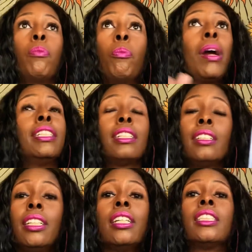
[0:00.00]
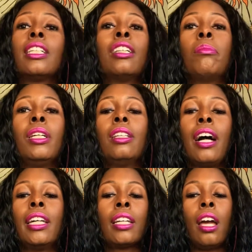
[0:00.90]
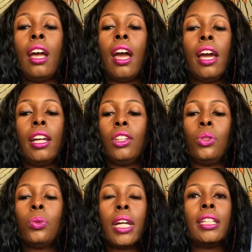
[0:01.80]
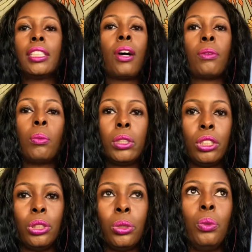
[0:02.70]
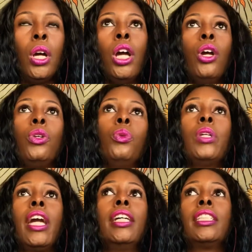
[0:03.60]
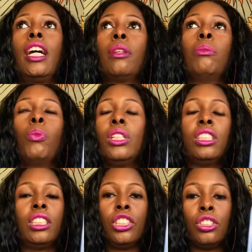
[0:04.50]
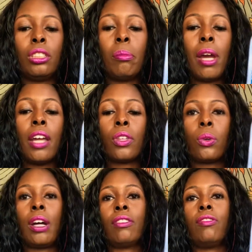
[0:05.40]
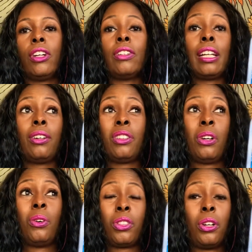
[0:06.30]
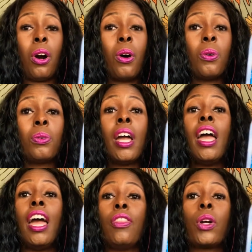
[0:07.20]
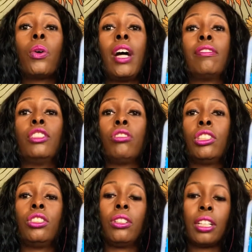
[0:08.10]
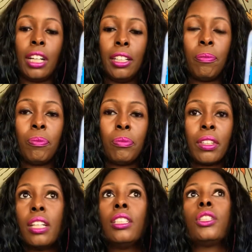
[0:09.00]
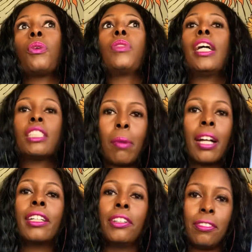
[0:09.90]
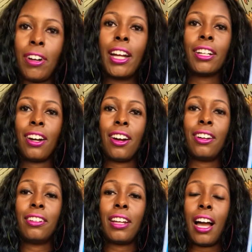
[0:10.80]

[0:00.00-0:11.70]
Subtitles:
basically, it's telling me like, hey, you can't tell them what to do. You can't tell them what decision to make. They're going to have to figure that on their own, and they're going to have to trust their gut. So that's my clarifying card.